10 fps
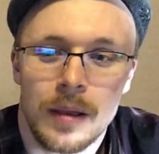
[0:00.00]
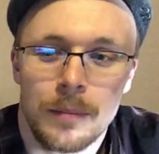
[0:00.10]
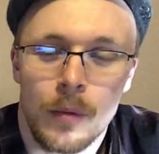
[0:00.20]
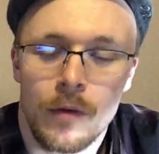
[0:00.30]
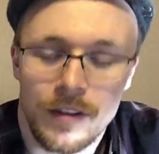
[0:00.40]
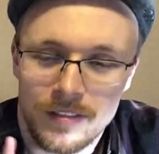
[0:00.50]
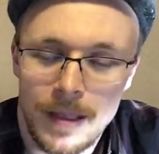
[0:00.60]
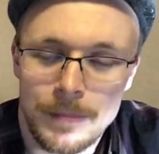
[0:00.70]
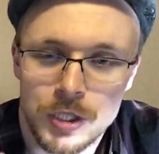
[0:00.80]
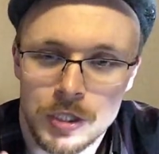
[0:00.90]
but with
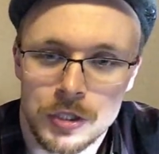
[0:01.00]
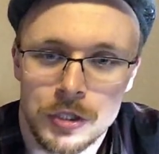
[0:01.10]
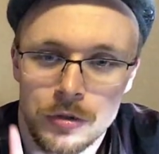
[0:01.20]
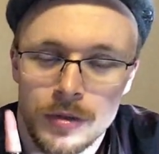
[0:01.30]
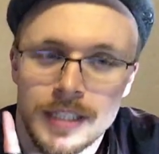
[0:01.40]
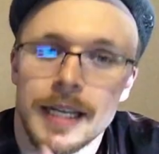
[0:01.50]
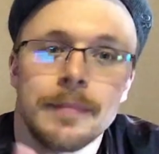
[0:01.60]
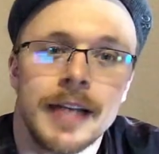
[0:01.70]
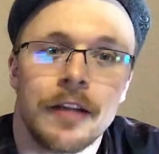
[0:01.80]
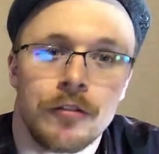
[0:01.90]
exception to
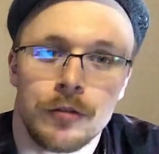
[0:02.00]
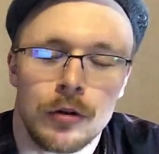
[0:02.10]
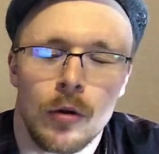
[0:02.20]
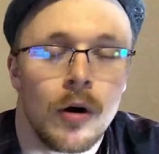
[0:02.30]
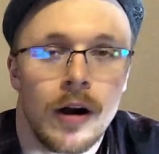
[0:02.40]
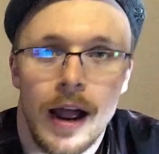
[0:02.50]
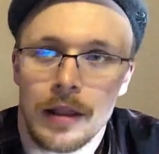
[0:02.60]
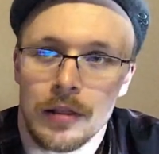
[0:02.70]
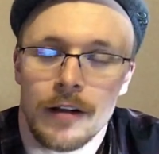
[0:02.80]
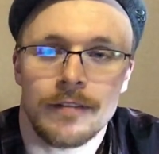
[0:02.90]
Dim Days of Dolor, I
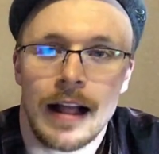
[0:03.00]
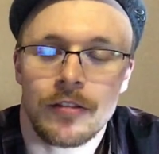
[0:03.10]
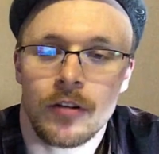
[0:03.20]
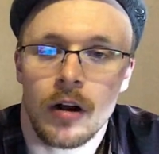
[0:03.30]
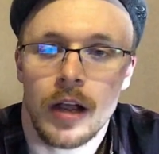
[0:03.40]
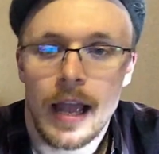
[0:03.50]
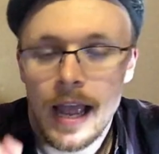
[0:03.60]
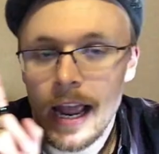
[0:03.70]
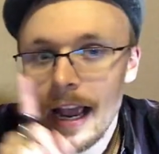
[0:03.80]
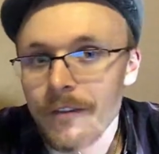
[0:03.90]
love that song.
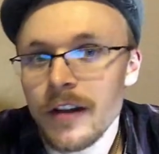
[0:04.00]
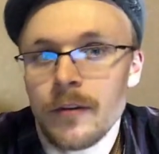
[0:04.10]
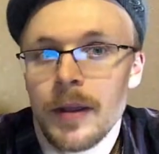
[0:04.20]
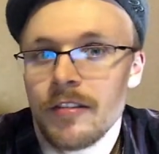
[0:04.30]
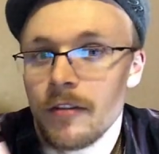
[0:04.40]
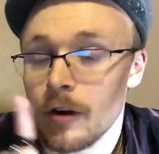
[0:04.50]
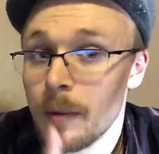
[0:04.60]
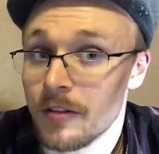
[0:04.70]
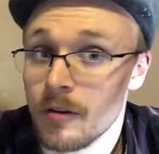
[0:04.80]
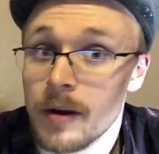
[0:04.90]
Every other piece I've heard
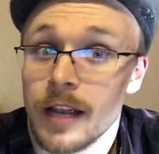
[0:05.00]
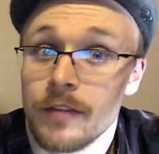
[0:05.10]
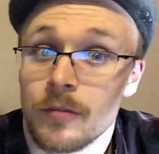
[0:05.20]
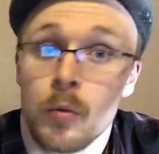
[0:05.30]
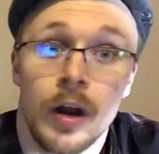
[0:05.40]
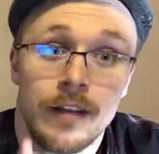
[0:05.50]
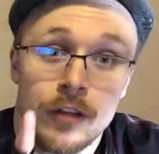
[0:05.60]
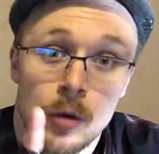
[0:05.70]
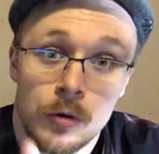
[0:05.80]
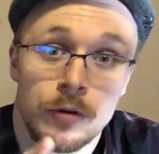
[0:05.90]
by Sirenia at this point, I've
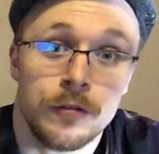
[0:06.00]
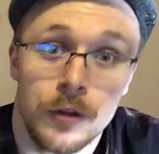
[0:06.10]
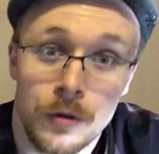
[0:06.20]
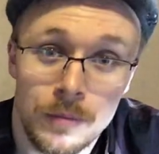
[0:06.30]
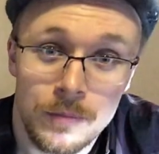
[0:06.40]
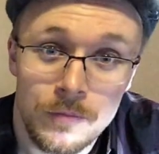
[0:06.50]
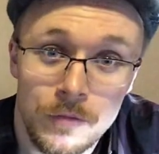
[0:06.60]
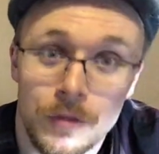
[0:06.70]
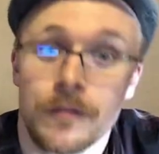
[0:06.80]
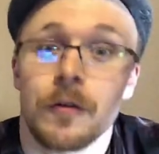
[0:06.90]
humored with you
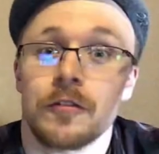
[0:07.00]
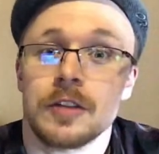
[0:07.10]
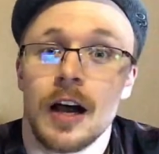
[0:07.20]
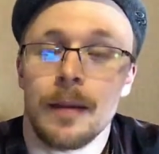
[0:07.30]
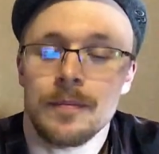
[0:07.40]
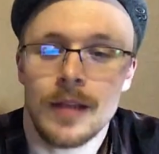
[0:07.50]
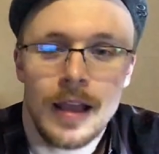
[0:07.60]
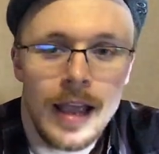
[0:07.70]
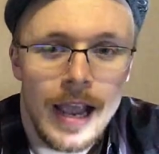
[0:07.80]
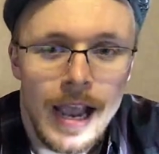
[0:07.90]
for the first time.
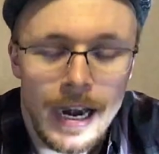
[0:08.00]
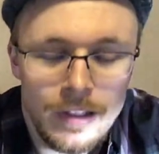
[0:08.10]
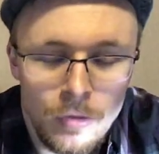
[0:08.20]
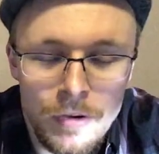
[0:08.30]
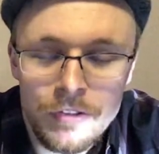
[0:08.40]
And it's always